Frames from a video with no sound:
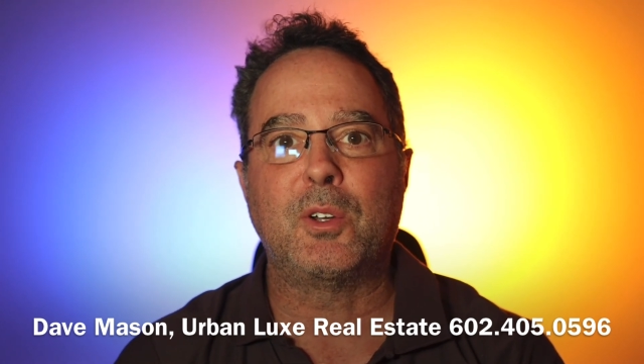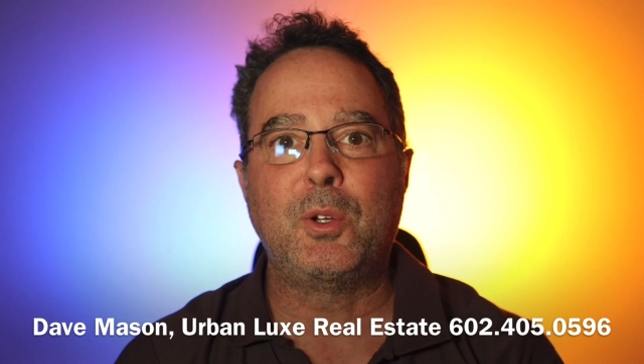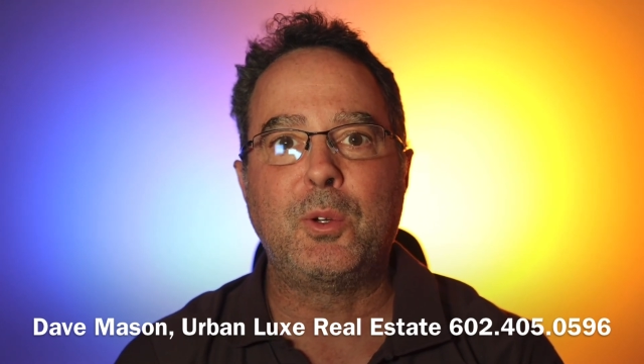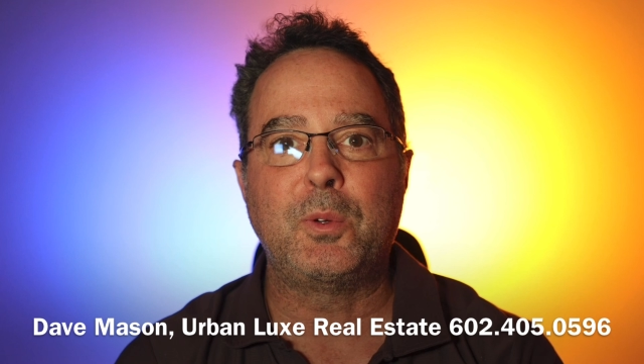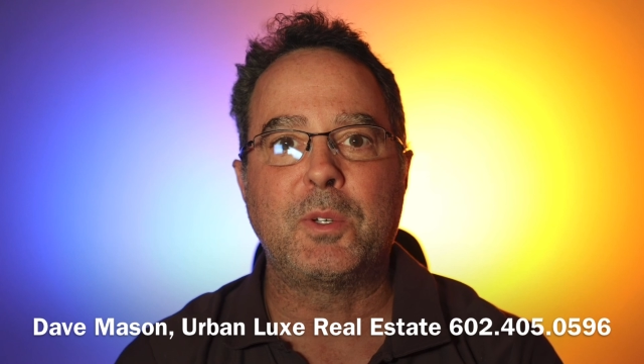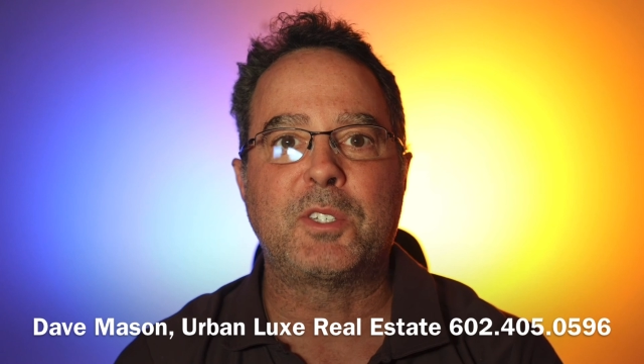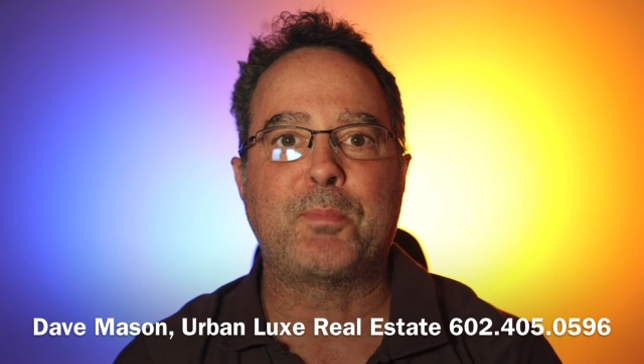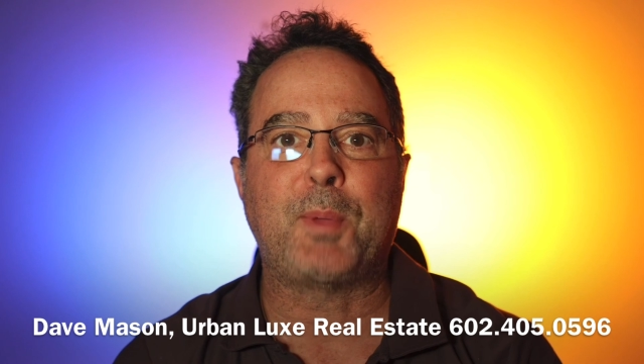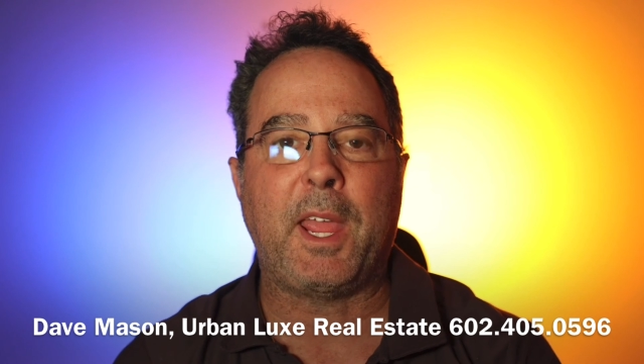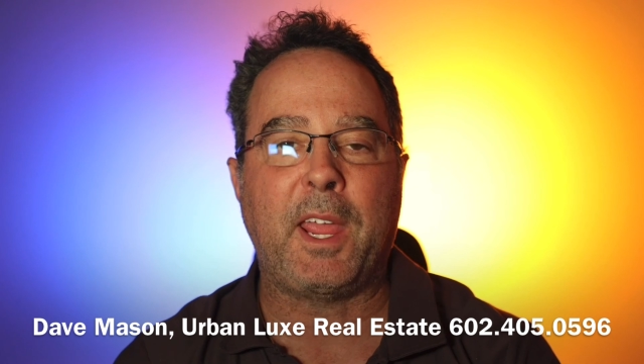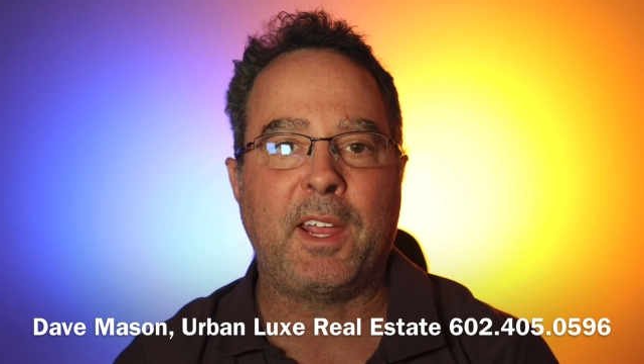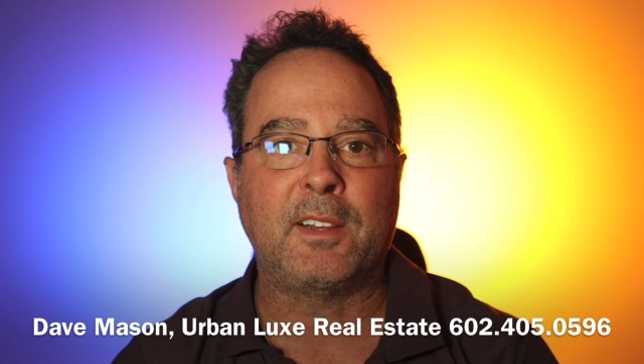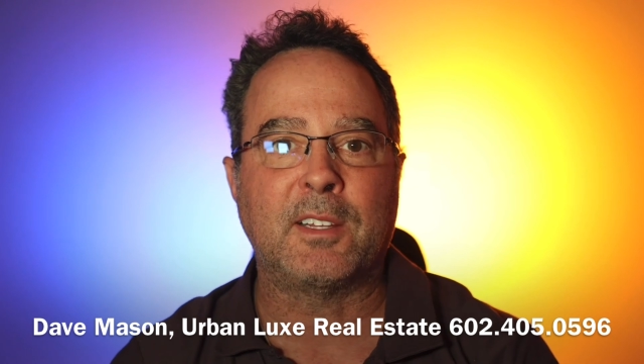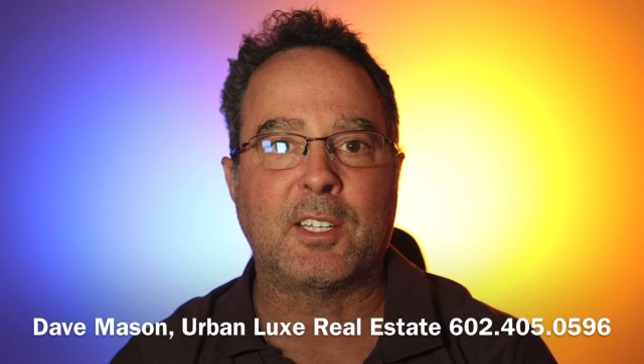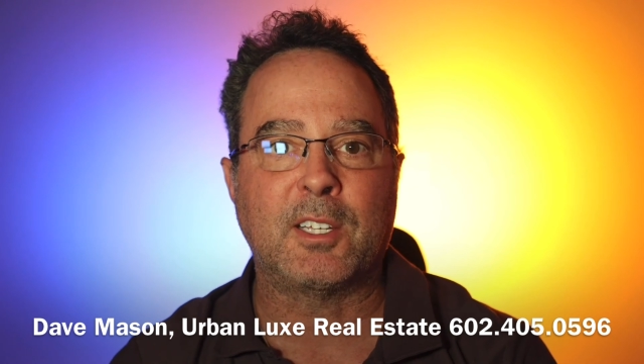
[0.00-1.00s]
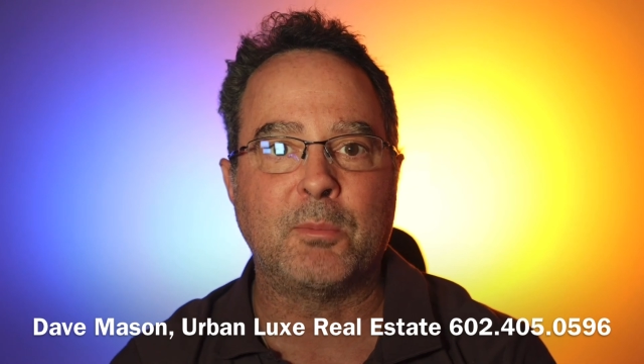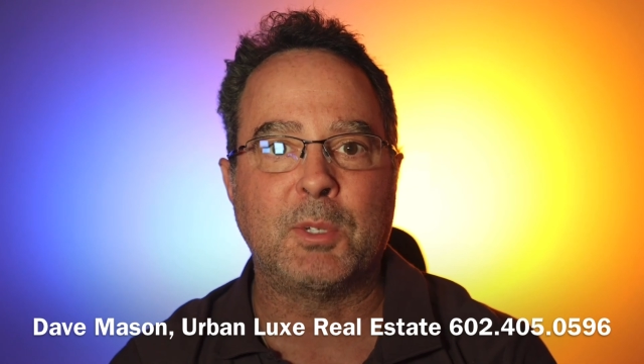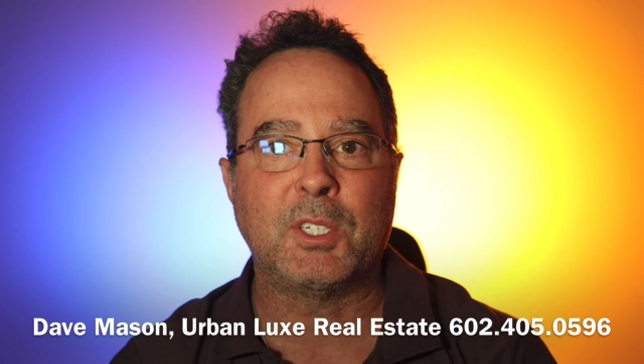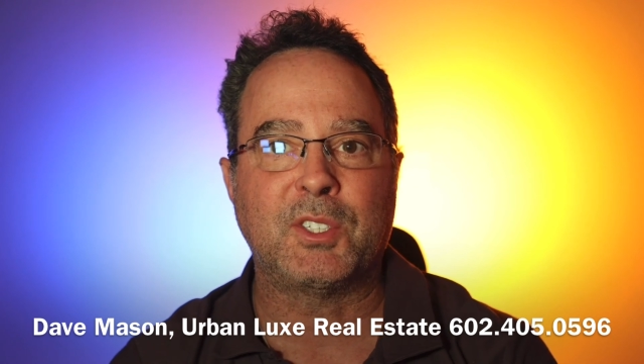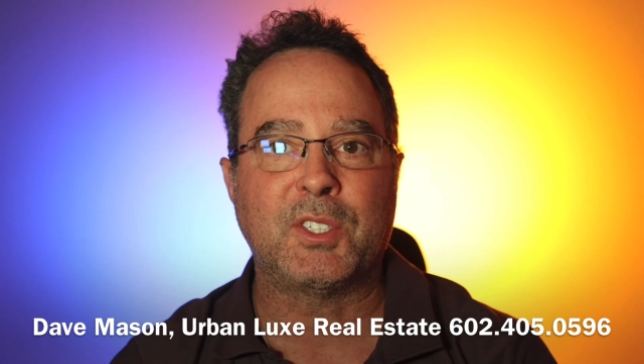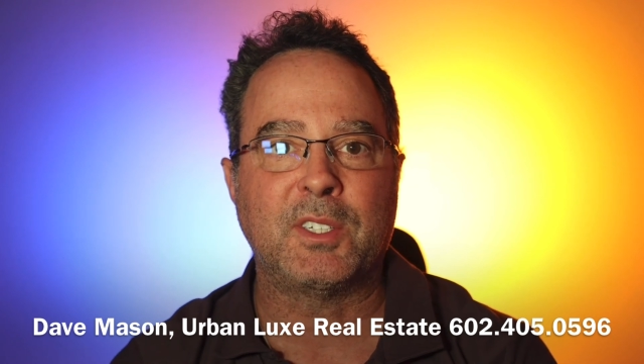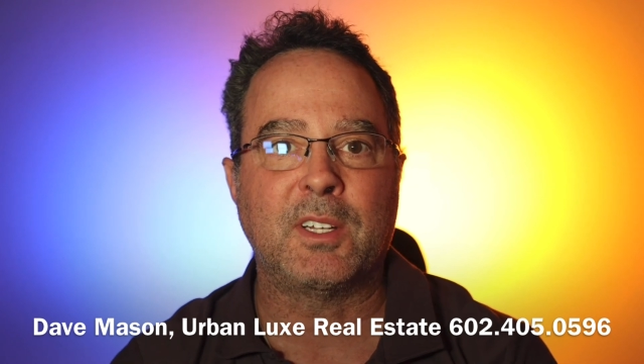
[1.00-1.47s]
who is paying the
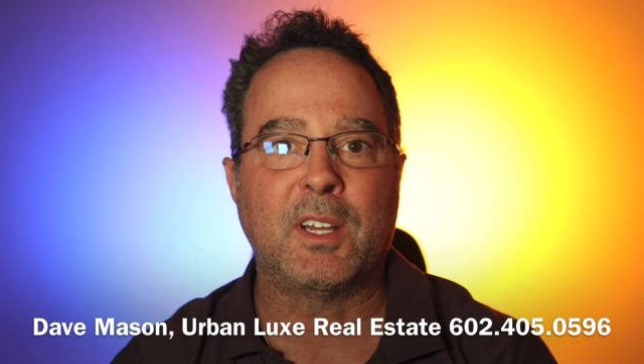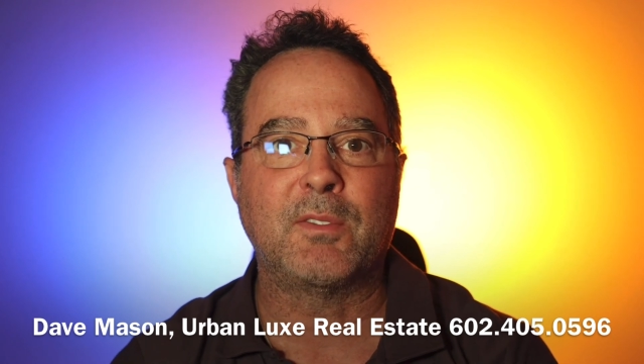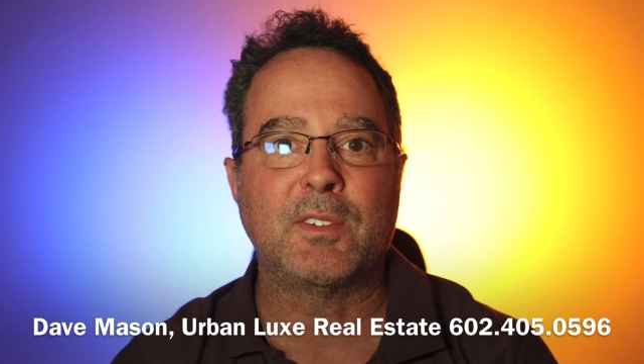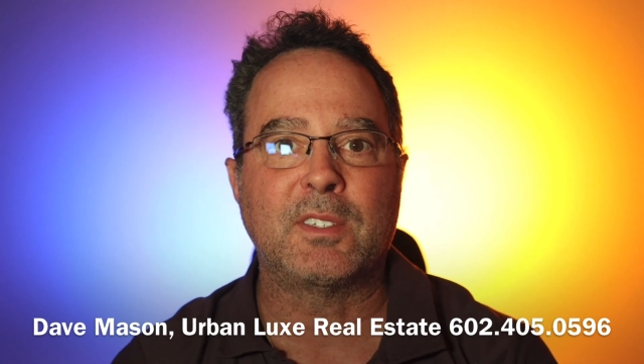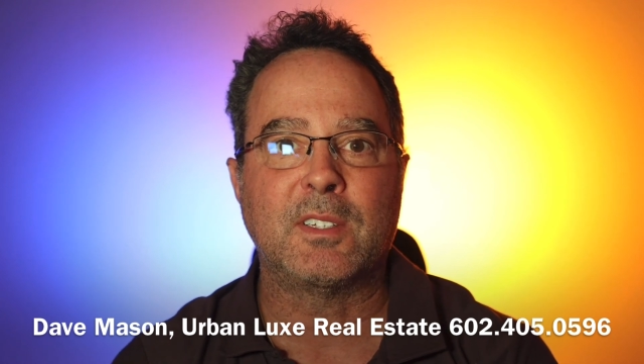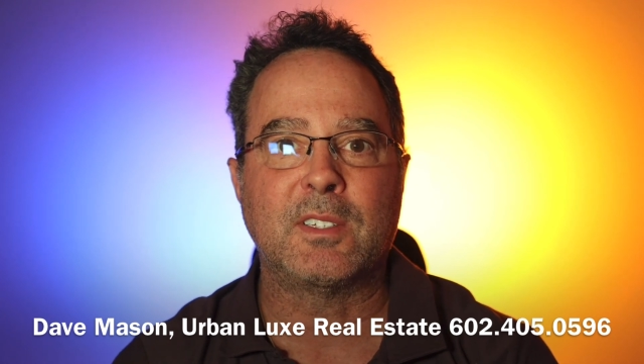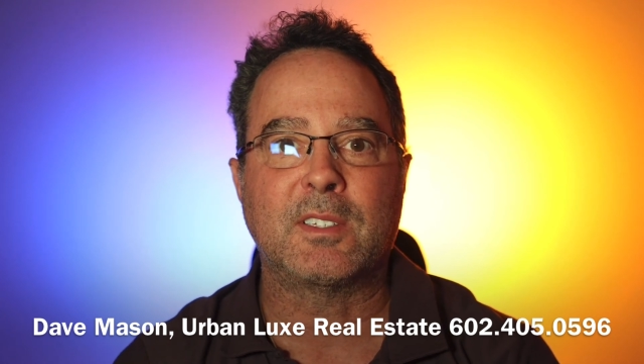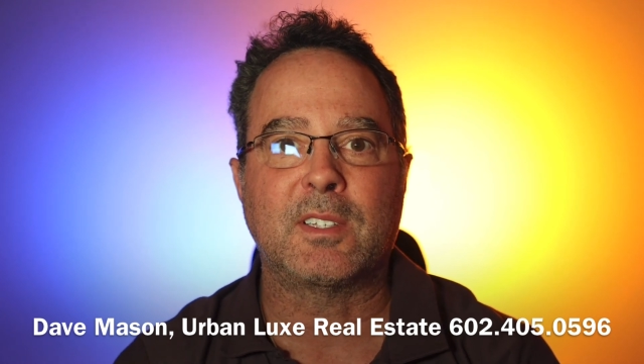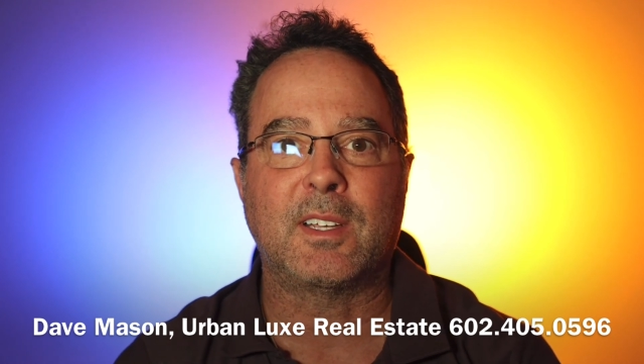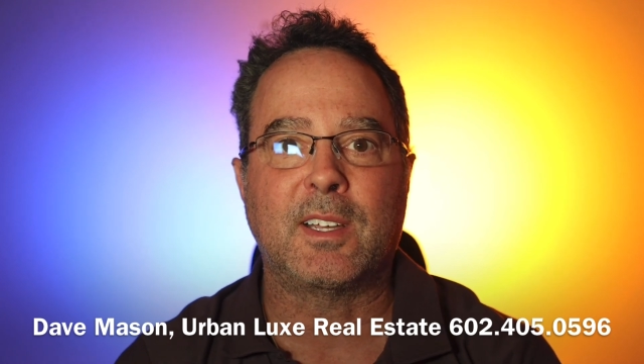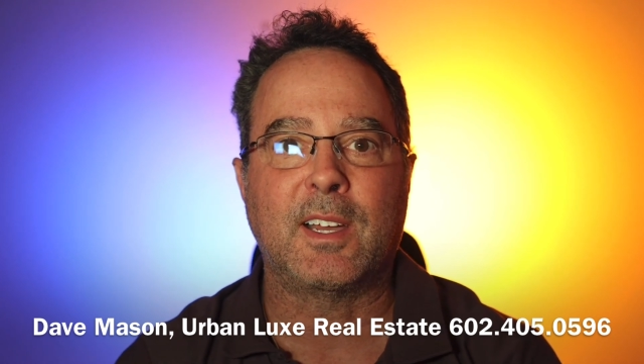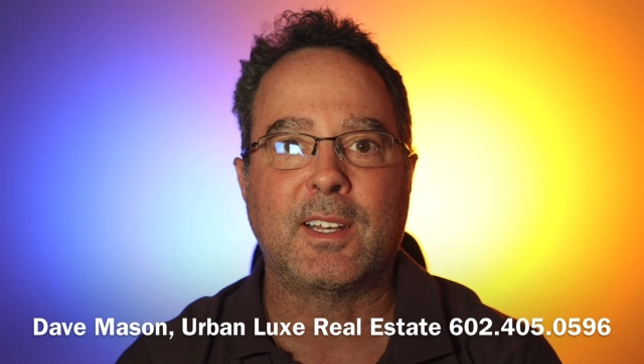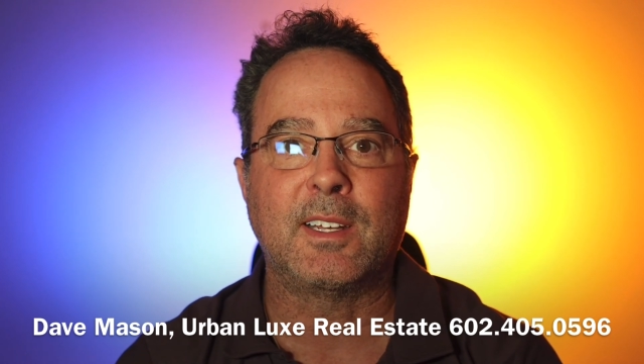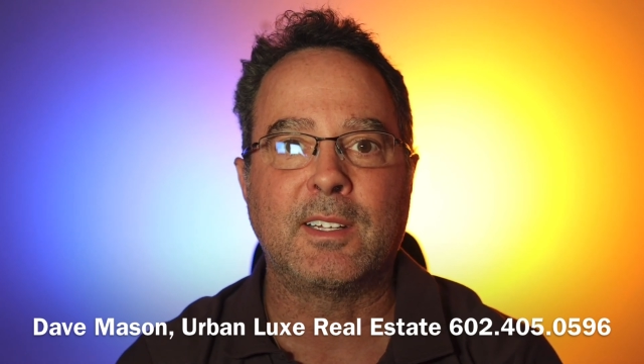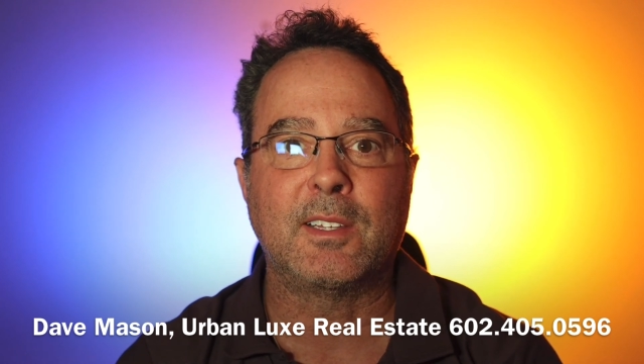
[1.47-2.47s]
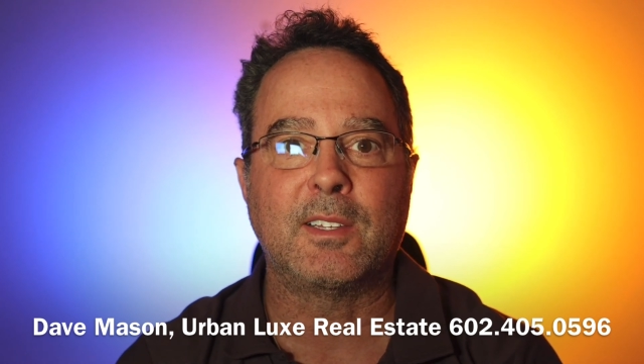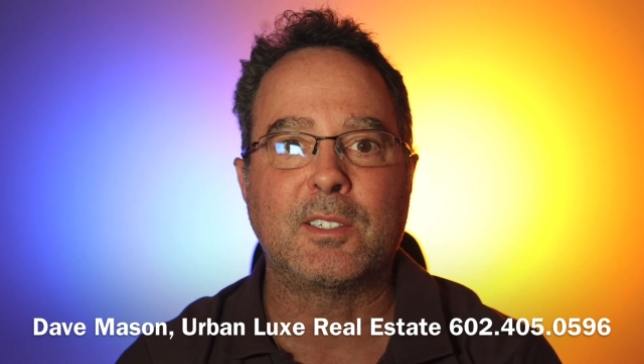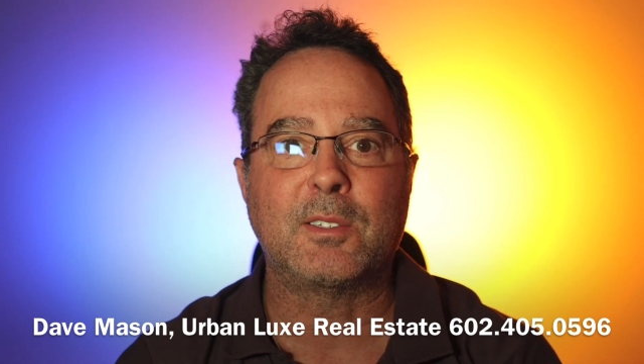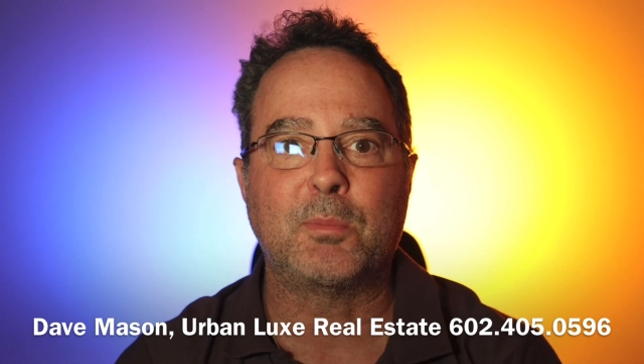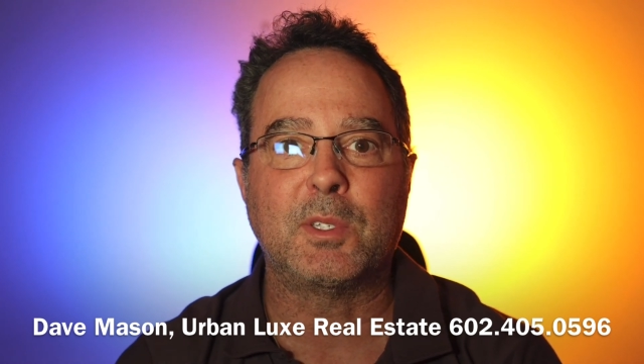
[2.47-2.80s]
commission ever since I got into this